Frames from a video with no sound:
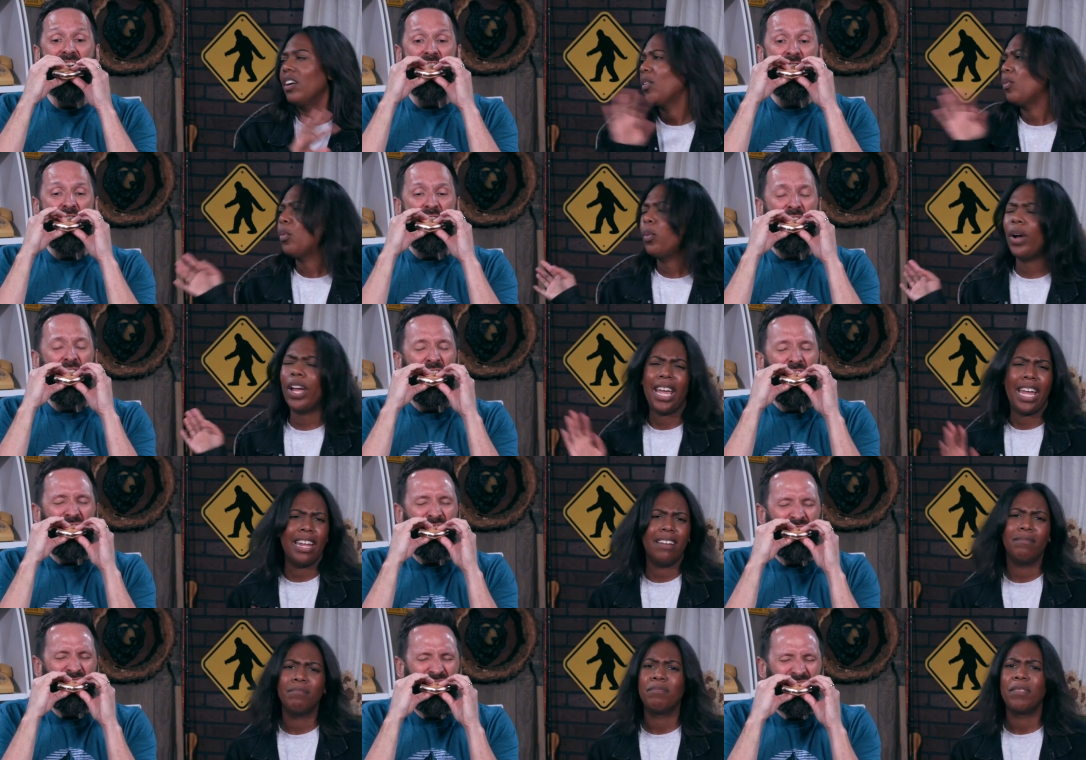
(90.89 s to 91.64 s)

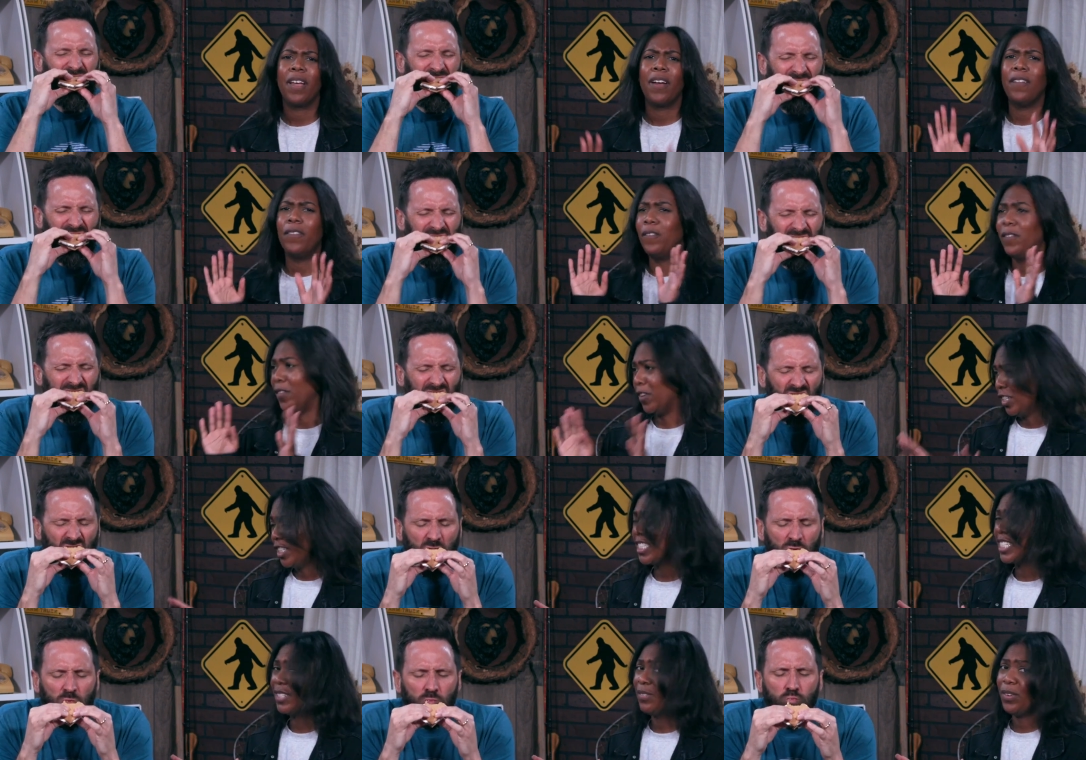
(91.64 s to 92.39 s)
Speaker 1: Wait,
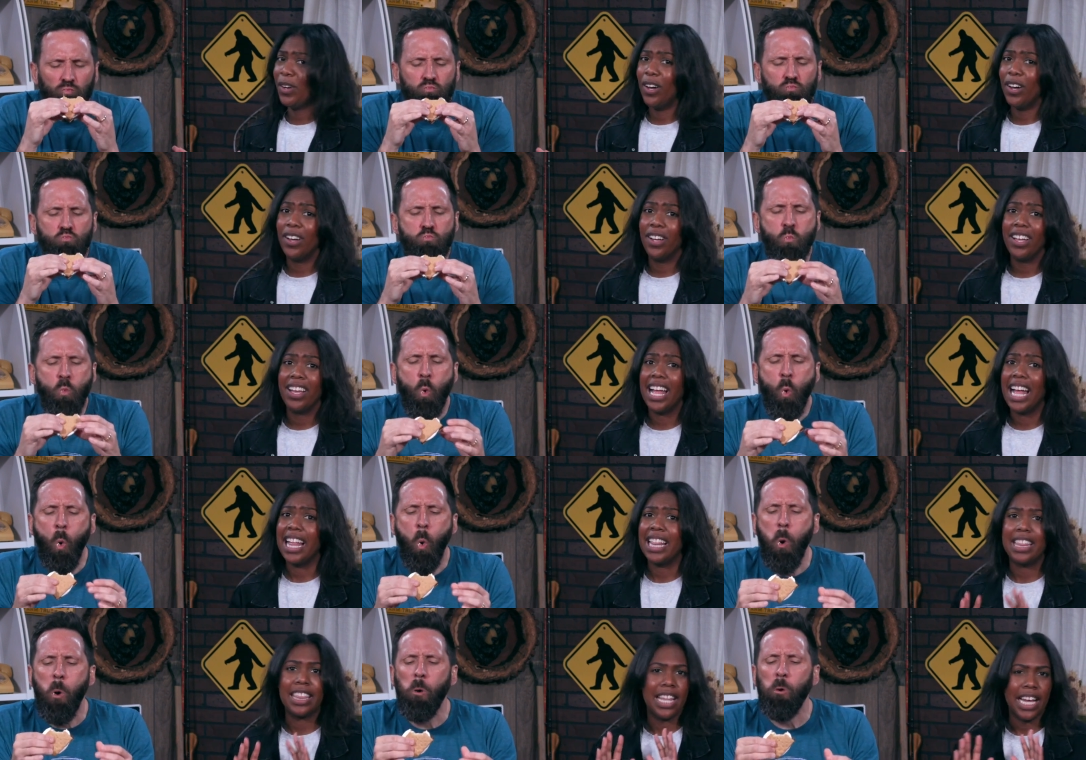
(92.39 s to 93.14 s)
first of all,
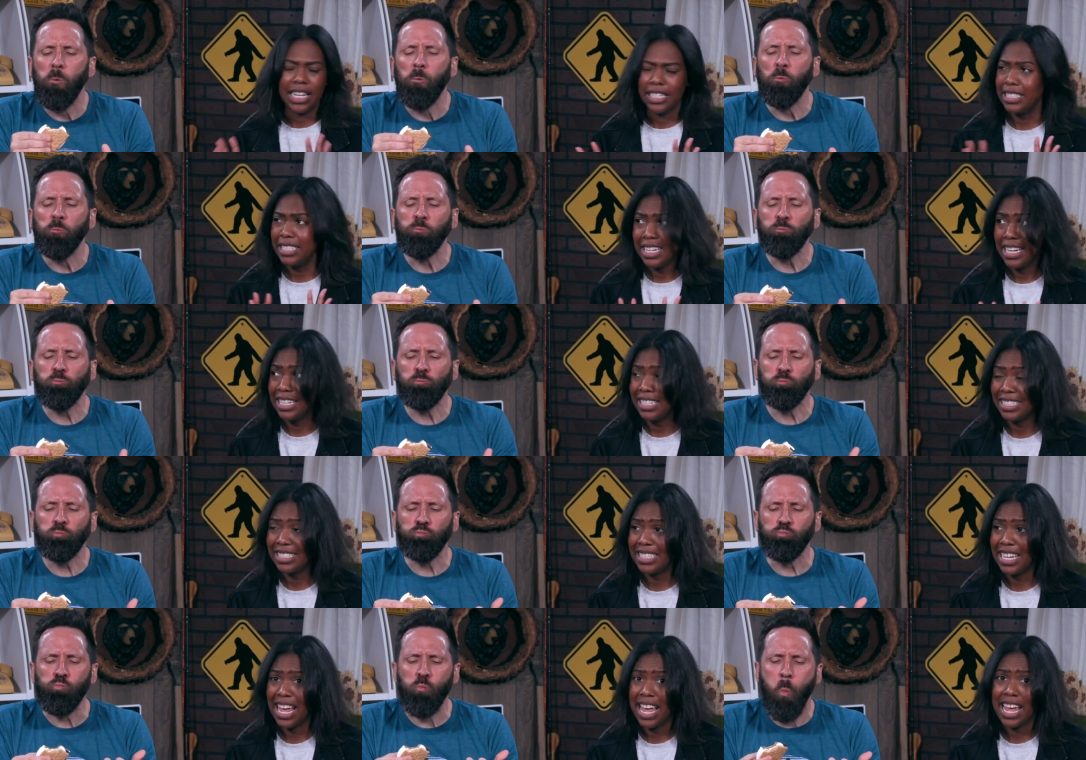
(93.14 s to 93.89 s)
that's not mm.
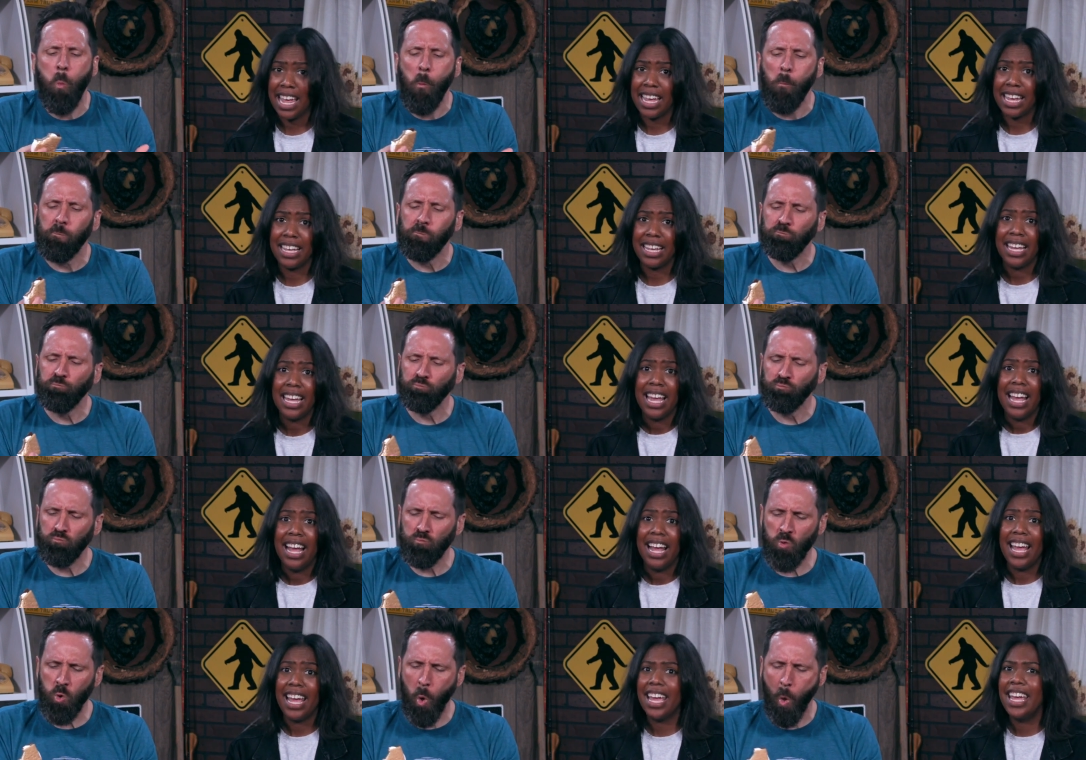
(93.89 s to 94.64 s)
a saying.
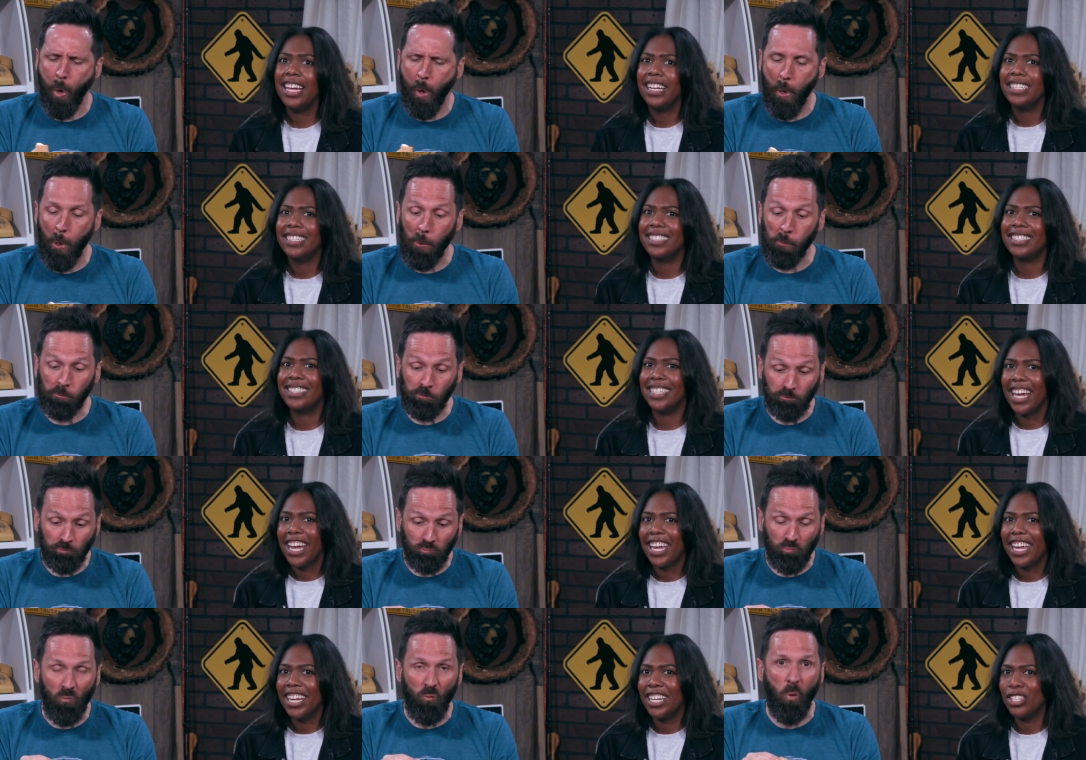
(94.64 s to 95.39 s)
And
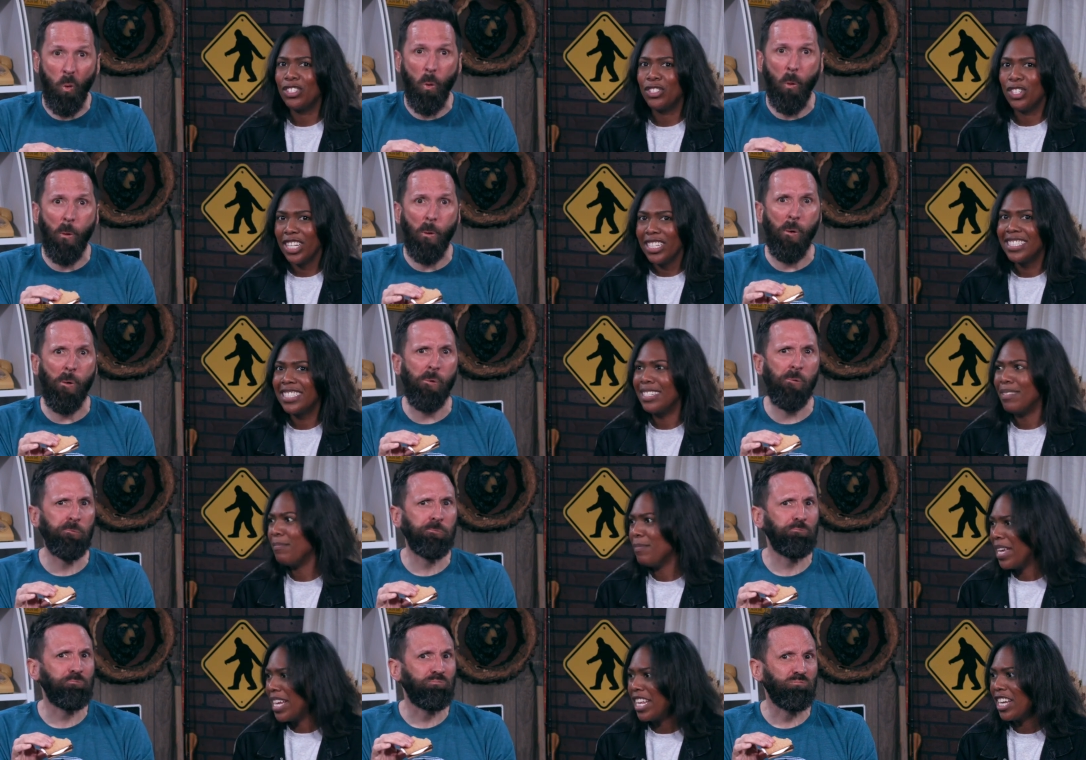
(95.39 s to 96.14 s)
second, just oh.
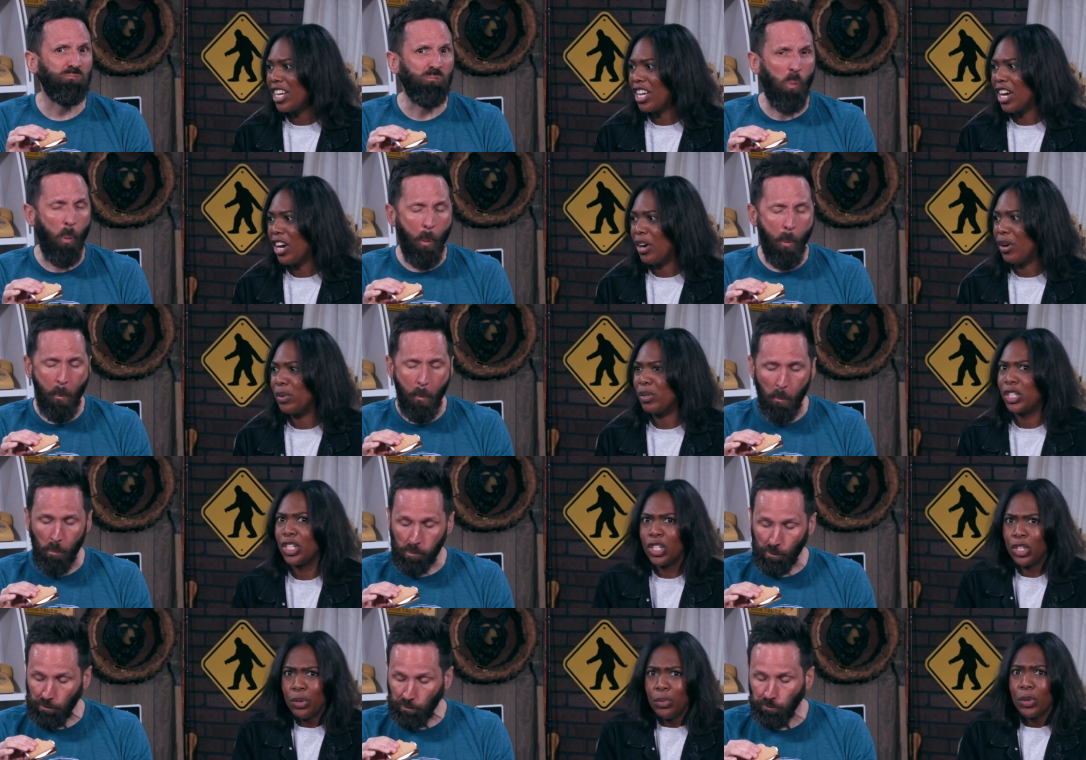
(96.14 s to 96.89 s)
a minute ago,
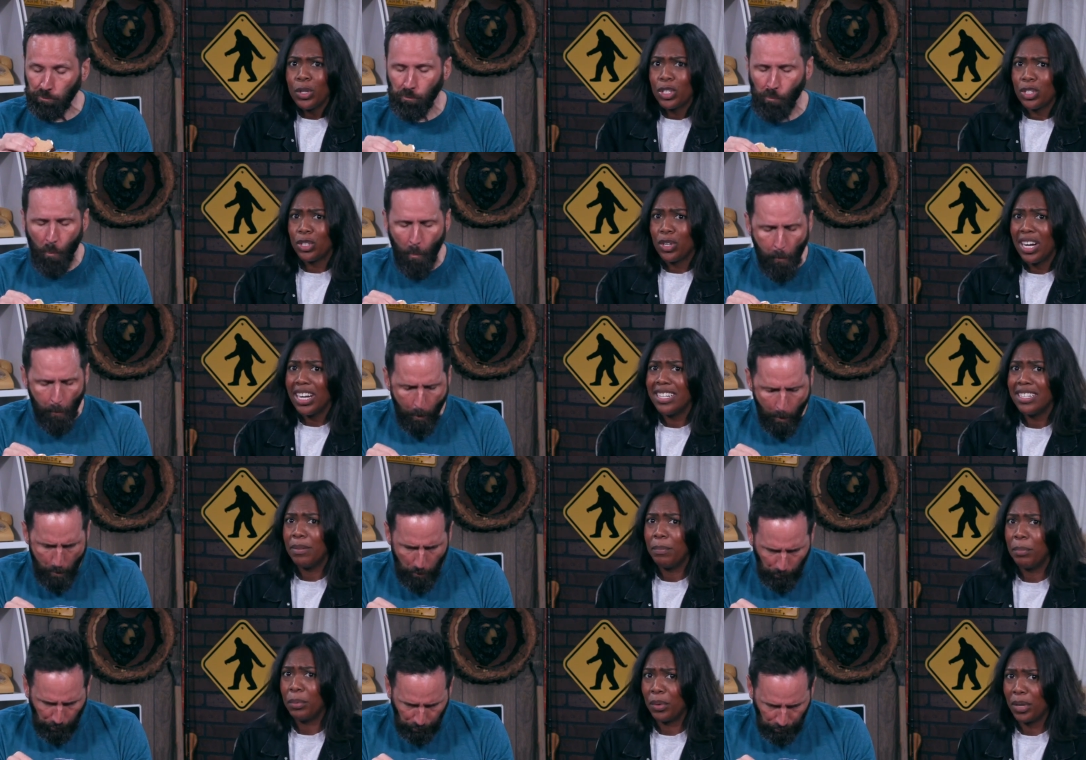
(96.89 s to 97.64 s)
you were
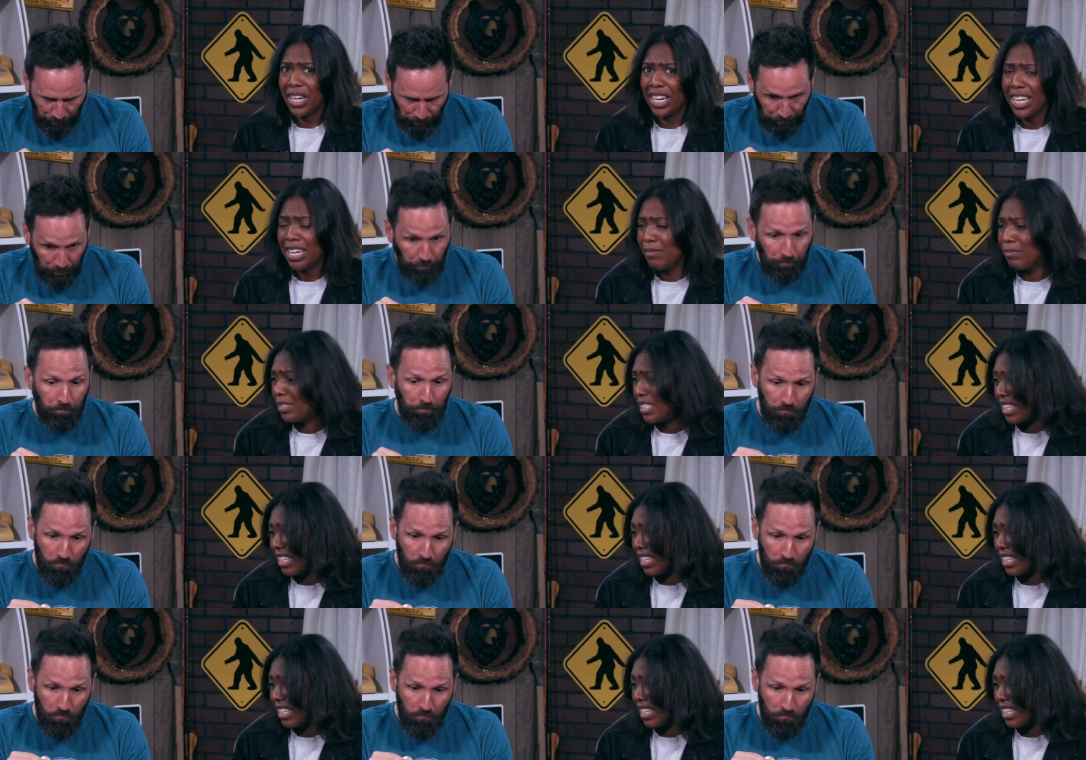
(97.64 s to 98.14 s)
trying to bring him